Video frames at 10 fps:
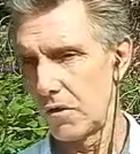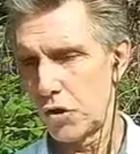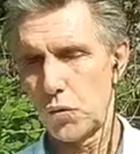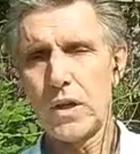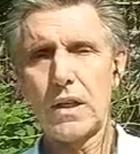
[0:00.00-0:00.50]

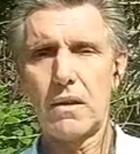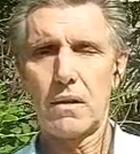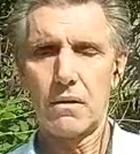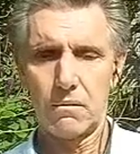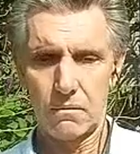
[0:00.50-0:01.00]
sweet
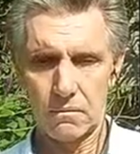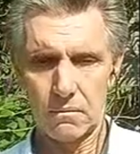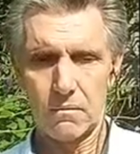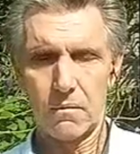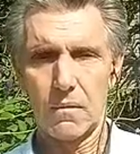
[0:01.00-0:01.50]

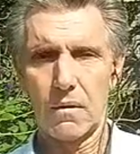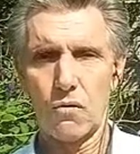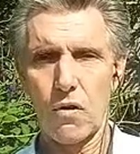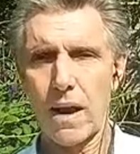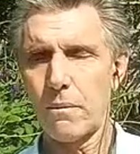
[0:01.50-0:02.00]

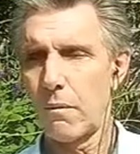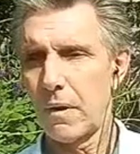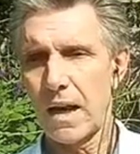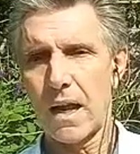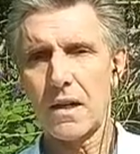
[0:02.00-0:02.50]
ripe
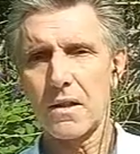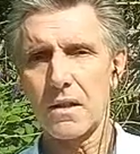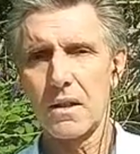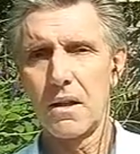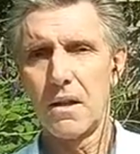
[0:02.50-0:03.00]

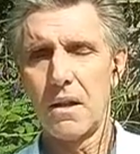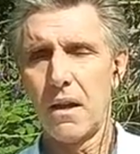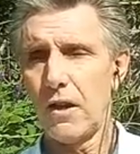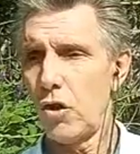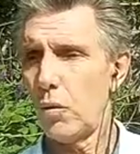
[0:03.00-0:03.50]
bananas,
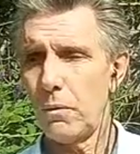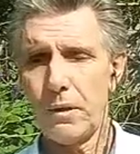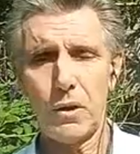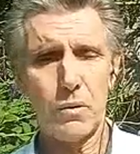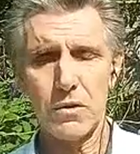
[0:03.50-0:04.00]
and you will
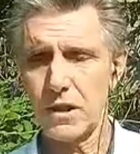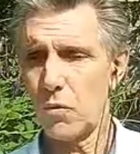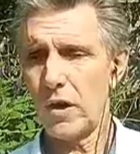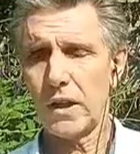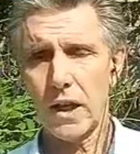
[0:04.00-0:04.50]
be
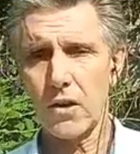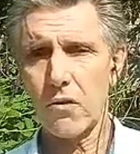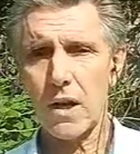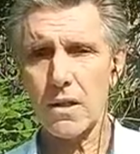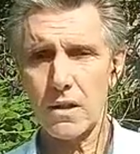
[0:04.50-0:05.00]
losing weight like
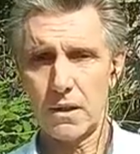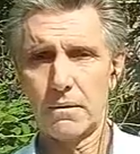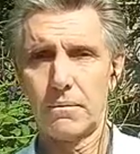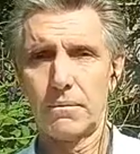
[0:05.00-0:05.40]
crazy.